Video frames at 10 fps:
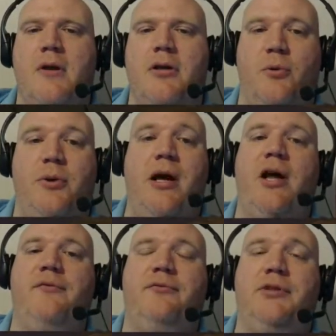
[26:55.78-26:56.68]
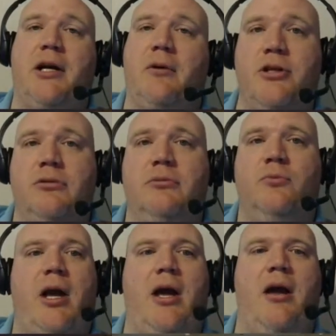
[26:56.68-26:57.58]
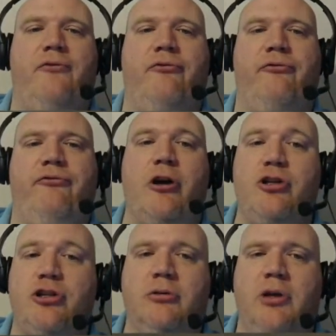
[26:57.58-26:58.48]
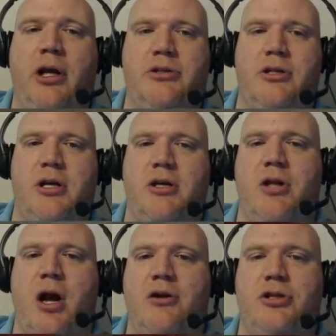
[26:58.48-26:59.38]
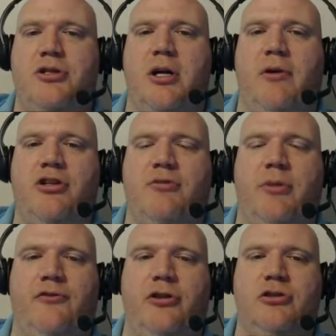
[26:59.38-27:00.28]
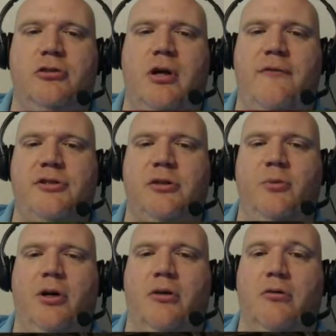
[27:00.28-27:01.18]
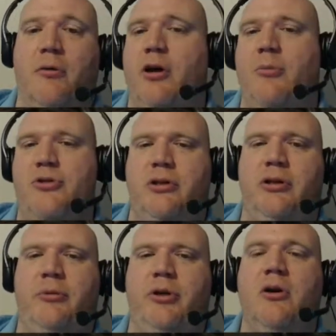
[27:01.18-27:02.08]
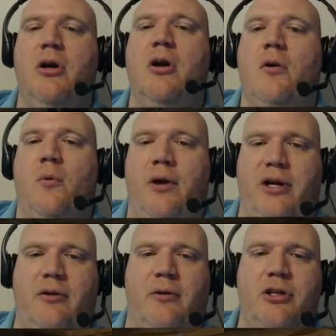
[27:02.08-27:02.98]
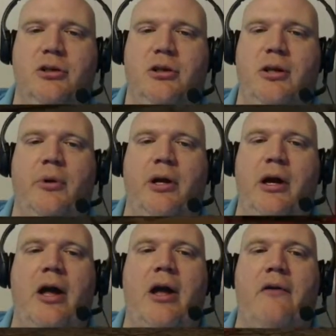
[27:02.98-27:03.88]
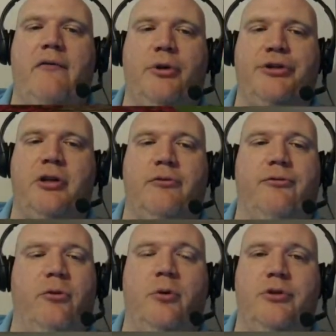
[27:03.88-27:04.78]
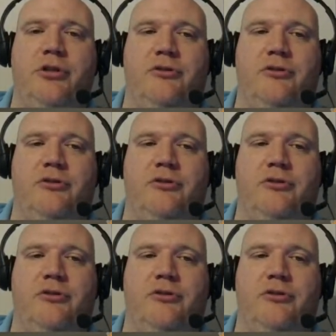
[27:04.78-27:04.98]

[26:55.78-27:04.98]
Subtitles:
So we now have decoration. We have functional. It's not just decoration, but it's functional. Obviously, we are growing our mycelium here. We have decoration in that we now have a multicolored floor, which is